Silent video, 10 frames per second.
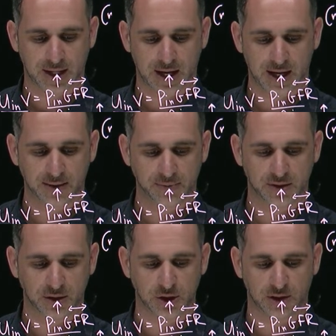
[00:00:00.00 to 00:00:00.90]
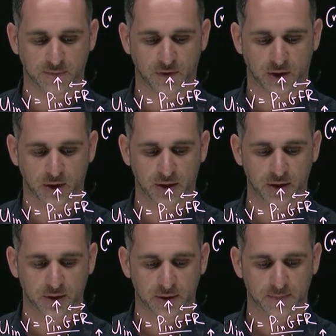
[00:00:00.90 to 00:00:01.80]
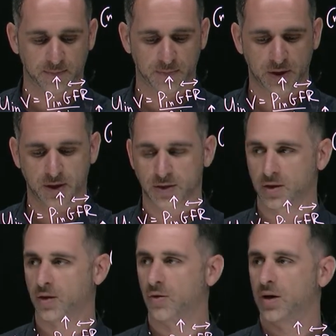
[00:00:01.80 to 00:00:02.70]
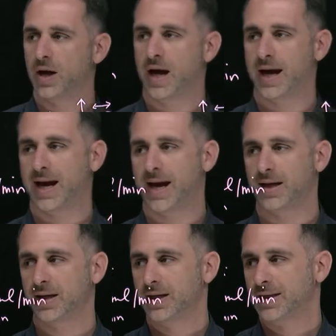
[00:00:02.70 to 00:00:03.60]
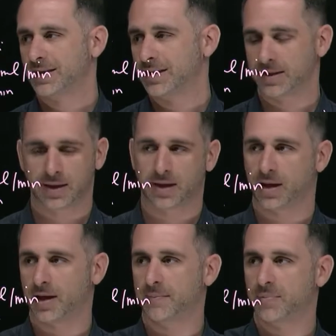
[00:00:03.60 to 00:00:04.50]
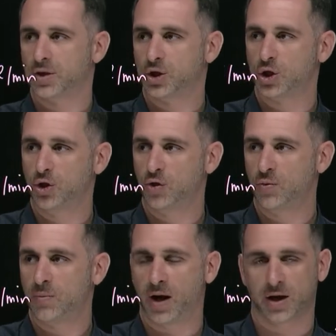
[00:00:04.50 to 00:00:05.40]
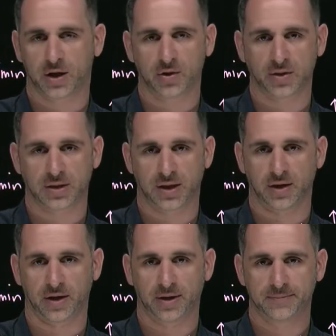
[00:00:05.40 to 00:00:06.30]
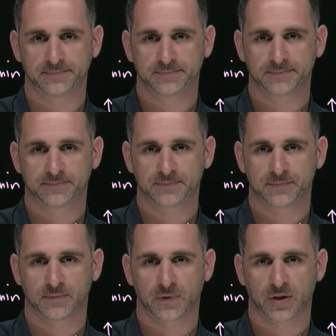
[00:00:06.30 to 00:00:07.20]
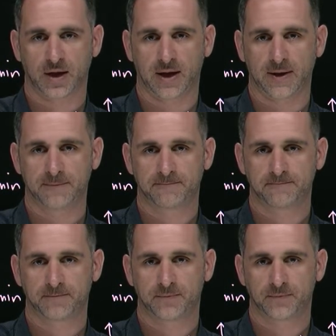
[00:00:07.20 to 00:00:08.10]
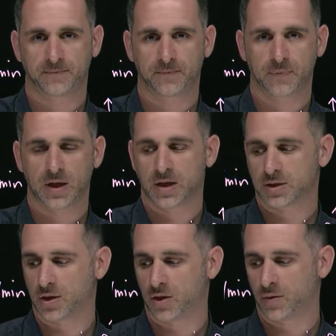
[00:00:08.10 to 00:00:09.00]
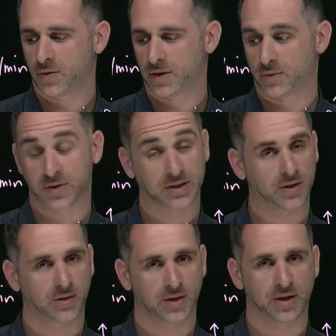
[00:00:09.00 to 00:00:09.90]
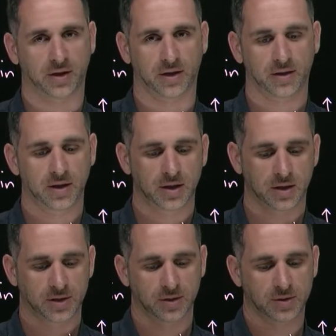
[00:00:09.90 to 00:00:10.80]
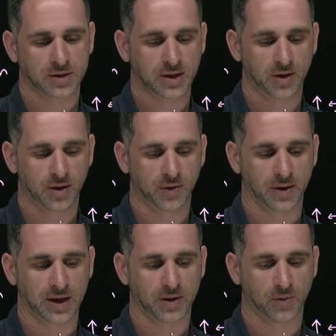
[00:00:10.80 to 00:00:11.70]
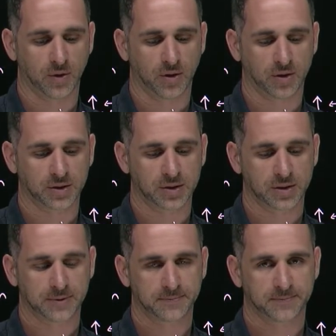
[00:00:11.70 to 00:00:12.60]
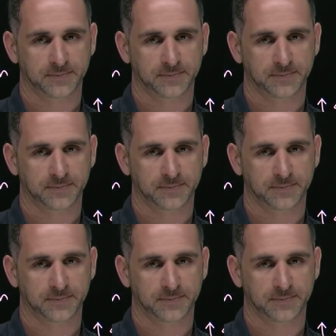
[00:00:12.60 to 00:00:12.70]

times the GFR. So I had 2 molecules here. Okay, so there was 0 here. So 0 equals